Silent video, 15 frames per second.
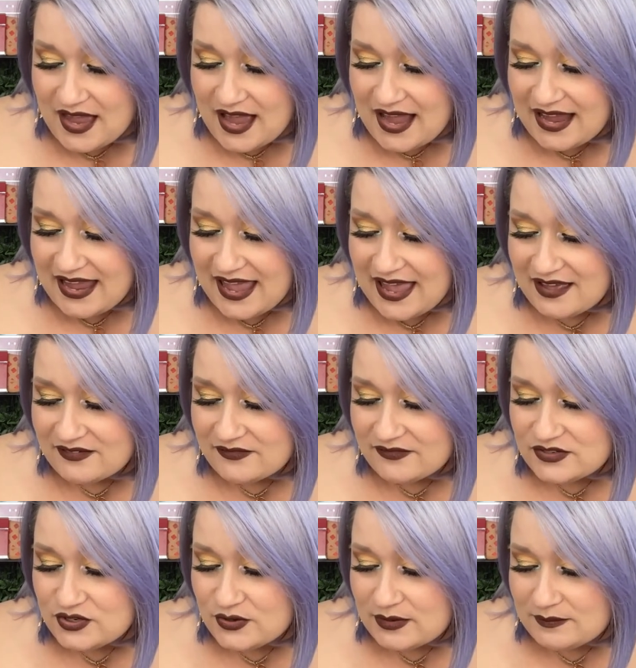I have
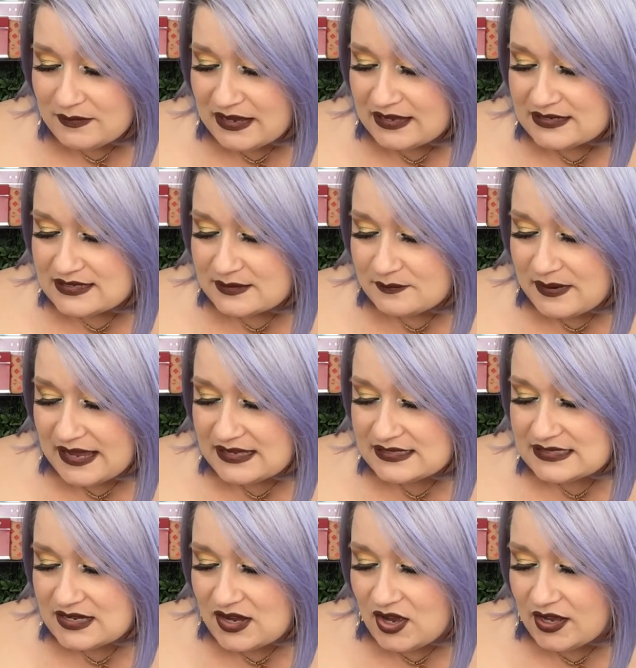to admit,
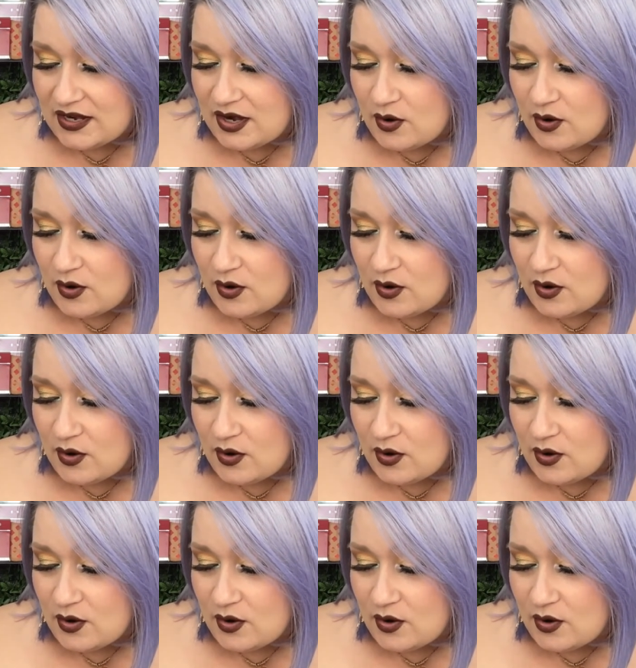based on